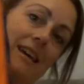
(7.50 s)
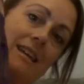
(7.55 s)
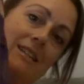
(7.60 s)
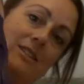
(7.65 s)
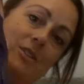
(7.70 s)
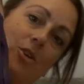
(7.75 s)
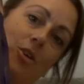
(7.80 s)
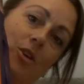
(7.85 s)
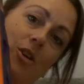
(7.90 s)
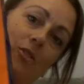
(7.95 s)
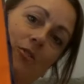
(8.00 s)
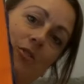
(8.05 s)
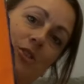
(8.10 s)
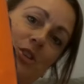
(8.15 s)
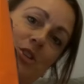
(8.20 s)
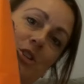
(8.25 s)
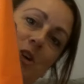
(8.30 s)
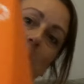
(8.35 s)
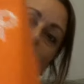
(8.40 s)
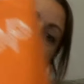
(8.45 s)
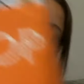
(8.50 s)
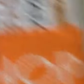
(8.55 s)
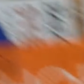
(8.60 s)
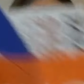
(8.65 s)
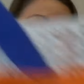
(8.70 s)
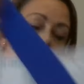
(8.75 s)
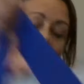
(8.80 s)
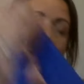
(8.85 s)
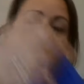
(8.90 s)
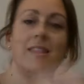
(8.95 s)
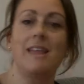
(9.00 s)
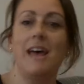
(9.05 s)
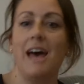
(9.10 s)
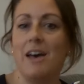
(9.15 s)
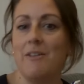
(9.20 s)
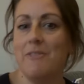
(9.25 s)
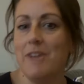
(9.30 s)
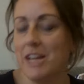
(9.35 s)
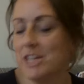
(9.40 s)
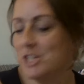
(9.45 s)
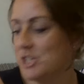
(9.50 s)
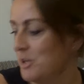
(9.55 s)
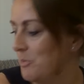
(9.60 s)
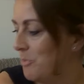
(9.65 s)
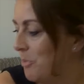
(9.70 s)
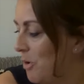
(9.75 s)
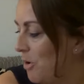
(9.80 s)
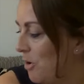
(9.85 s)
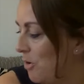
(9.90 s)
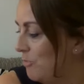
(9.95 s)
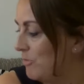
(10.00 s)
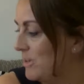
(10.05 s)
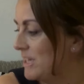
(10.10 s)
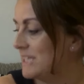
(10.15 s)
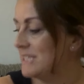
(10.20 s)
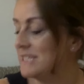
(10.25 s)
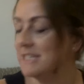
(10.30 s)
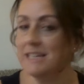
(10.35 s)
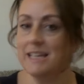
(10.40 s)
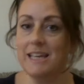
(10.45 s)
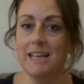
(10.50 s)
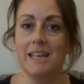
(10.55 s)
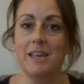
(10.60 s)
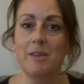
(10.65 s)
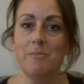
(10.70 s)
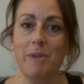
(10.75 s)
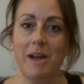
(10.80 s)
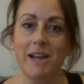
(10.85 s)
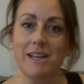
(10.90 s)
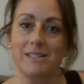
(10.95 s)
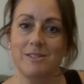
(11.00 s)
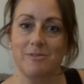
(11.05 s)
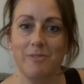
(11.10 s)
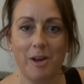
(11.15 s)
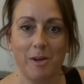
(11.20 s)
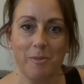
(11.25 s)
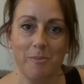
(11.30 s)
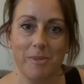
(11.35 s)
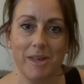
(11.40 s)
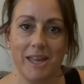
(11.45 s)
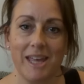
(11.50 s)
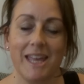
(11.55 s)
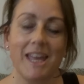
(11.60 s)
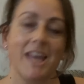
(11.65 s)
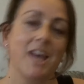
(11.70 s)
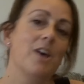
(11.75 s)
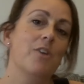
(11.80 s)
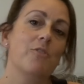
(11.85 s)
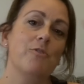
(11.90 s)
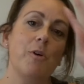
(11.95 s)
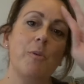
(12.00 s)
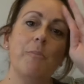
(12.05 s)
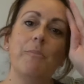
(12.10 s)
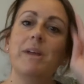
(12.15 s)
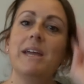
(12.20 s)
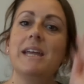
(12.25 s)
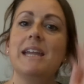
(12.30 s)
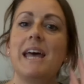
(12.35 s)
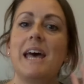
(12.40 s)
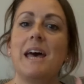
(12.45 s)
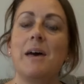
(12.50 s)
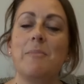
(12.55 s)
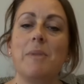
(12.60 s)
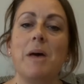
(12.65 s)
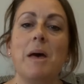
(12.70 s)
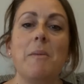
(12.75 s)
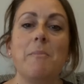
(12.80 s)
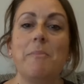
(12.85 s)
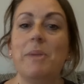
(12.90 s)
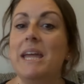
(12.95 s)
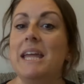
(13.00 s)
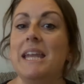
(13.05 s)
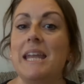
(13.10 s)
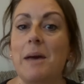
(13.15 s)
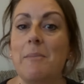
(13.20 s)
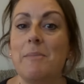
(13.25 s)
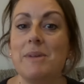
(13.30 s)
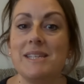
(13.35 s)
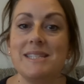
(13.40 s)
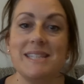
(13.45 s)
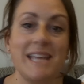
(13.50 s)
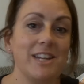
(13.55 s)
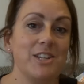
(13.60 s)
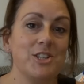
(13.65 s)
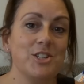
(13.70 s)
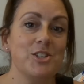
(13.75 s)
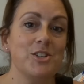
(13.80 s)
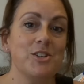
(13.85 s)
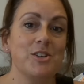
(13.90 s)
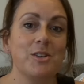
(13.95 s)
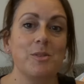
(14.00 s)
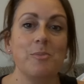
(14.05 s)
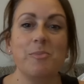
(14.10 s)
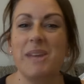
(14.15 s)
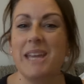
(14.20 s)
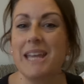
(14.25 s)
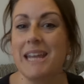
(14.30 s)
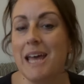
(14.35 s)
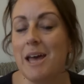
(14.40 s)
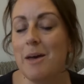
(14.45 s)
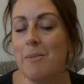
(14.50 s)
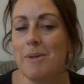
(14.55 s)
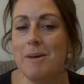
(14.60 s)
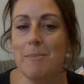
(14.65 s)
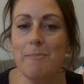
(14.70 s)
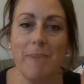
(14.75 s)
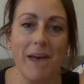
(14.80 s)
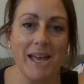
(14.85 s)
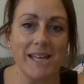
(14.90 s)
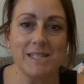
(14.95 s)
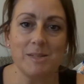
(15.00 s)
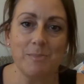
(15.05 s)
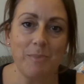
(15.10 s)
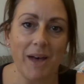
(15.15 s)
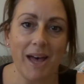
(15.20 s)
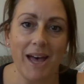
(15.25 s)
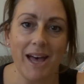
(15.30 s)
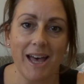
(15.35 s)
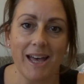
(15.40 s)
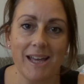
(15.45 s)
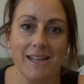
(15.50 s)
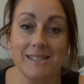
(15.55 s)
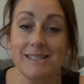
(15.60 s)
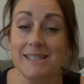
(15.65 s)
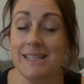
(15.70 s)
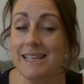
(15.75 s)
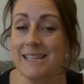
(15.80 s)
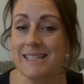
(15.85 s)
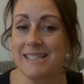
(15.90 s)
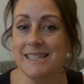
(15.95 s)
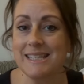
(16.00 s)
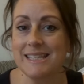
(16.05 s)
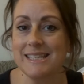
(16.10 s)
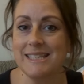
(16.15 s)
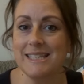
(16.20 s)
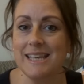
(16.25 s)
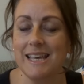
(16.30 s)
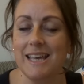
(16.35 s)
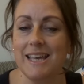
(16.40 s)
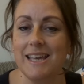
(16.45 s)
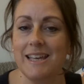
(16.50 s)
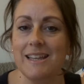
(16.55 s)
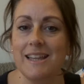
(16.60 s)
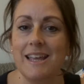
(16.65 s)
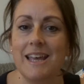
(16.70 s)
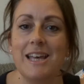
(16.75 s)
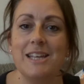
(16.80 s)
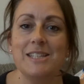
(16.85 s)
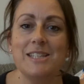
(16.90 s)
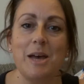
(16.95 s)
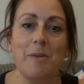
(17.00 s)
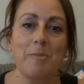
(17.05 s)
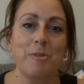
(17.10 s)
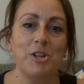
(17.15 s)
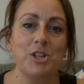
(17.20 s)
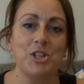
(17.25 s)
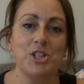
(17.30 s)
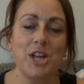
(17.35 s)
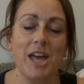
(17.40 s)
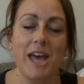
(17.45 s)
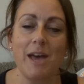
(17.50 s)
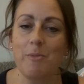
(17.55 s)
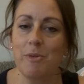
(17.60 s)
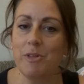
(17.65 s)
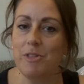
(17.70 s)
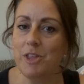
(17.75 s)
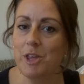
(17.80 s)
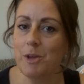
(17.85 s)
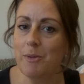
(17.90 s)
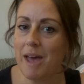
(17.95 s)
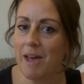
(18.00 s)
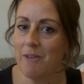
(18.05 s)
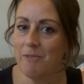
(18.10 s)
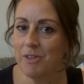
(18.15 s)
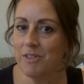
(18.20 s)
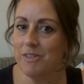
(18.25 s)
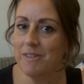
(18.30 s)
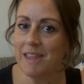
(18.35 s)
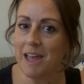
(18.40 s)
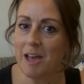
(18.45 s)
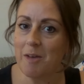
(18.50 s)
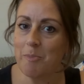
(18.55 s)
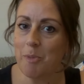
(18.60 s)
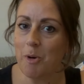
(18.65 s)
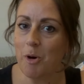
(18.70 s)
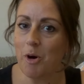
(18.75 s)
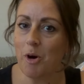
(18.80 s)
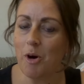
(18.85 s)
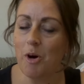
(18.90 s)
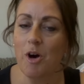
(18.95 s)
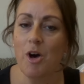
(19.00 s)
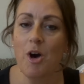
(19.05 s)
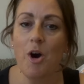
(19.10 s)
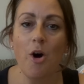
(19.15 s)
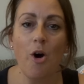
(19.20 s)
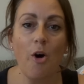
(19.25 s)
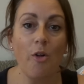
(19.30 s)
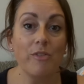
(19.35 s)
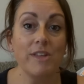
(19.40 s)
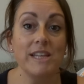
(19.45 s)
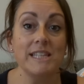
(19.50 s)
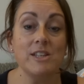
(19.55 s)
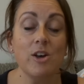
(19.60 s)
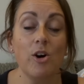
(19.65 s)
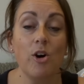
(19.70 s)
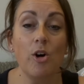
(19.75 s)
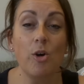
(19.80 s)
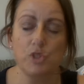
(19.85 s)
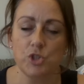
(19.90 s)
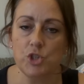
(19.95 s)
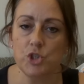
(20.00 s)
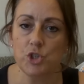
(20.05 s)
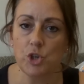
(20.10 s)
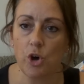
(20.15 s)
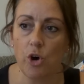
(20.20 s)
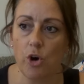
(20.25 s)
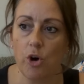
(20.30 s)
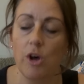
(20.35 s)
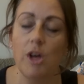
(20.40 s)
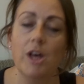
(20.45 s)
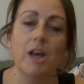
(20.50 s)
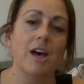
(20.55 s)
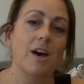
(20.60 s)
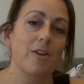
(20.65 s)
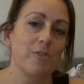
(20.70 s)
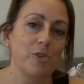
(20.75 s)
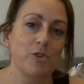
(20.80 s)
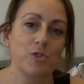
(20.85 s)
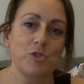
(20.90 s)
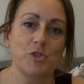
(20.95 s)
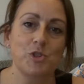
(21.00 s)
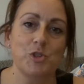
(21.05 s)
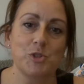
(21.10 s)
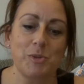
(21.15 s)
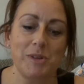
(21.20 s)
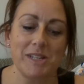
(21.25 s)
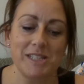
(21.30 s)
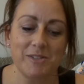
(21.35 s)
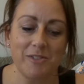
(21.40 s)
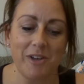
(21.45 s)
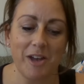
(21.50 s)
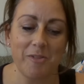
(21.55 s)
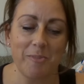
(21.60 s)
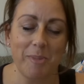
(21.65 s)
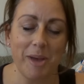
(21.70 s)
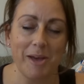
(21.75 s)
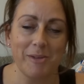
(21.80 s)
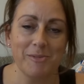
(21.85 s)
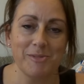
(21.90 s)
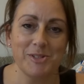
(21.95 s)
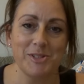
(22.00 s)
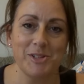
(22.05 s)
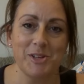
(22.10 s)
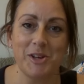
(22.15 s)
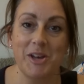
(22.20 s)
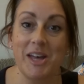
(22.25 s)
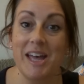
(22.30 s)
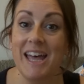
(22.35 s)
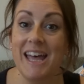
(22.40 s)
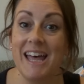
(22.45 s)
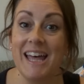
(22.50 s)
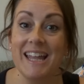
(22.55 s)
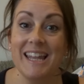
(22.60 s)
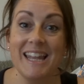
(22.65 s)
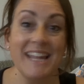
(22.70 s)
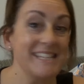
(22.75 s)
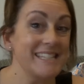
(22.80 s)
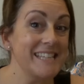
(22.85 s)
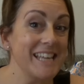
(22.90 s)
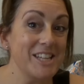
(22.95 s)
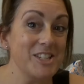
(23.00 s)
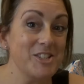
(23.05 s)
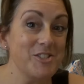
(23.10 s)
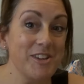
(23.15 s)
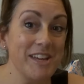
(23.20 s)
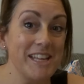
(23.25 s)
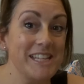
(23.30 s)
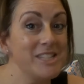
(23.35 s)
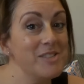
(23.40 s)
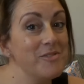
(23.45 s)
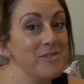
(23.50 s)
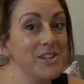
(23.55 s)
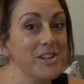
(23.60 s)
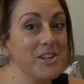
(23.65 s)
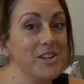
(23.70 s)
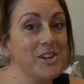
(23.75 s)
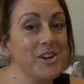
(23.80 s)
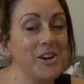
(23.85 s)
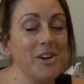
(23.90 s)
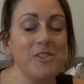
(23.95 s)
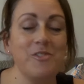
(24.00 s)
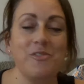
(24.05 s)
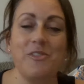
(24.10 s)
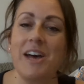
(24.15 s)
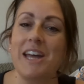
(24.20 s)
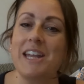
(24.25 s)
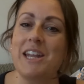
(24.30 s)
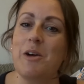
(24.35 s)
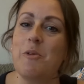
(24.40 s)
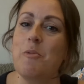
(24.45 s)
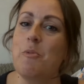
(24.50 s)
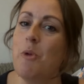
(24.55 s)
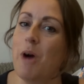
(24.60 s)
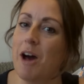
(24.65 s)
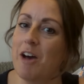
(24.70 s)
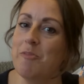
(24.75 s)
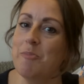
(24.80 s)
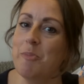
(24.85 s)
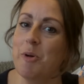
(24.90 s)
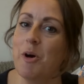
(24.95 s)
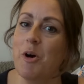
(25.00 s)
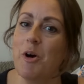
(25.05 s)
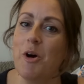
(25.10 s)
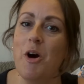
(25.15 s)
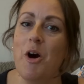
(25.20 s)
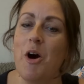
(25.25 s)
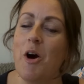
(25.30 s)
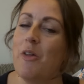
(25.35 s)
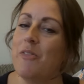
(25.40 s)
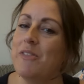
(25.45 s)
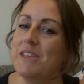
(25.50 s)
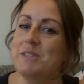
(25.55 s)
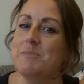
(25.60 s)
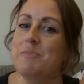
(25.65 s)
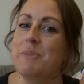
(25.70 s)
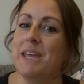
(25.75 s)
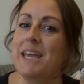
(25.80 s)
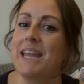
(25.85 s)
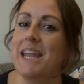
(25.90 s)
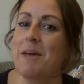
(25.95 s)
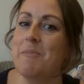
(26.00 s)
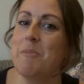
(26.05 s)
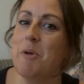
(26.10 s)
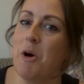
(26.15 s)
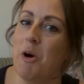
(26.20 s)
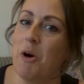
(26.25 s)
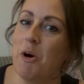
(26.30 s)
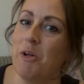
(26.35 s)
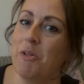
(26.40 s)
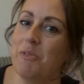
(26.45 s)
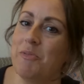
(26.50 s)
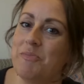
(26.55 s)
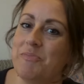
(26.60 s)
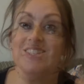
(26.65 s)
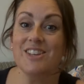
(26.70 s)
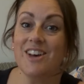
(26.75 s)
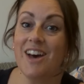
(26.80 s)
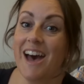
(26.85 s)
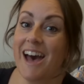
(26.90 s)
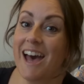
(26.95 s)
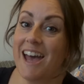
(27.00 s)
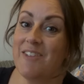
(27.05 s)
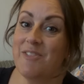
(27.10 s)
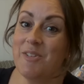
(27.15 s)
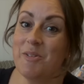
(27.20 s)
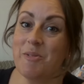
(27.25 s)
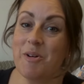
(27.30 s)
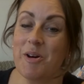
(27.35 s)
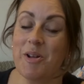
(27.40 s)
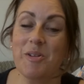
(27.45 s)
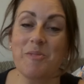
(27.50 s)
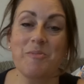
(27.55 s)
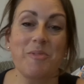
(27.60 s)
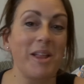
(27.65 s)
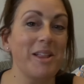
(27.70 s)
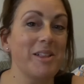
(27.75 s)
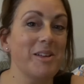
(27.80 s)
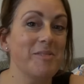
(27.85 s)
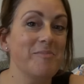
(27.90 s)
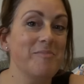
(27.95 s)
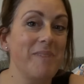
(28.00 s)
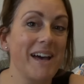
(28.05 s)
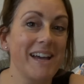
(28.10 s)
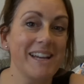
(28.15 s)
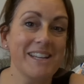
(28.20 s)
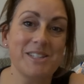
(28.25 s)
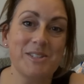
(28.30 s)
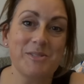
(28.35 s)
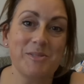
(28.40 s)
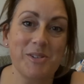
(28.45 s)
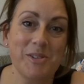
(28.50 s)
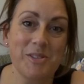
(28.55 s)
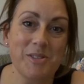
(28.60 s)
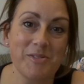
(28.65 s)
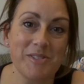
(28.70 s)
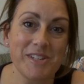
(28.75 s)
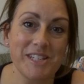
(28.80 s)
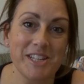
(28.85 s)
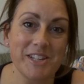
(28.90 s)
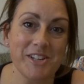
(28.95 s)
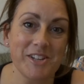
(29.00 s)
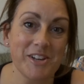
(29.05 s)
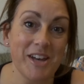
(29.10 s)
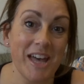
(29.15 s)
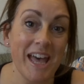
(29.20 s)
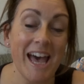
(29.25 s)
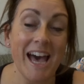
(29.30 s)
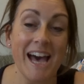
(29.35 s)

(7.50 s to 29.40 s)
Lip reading: is all of the shopping that I've actually bought recently, bags around me from B&M, B&M Essential, B&M Best Buys, things in the sale. So I'm gonna share with you everything that I bought on this haul, just short of £125. So let's get straight into the video and find out what I've bought on this B&M haul. So hi everyone and welcome back to another video.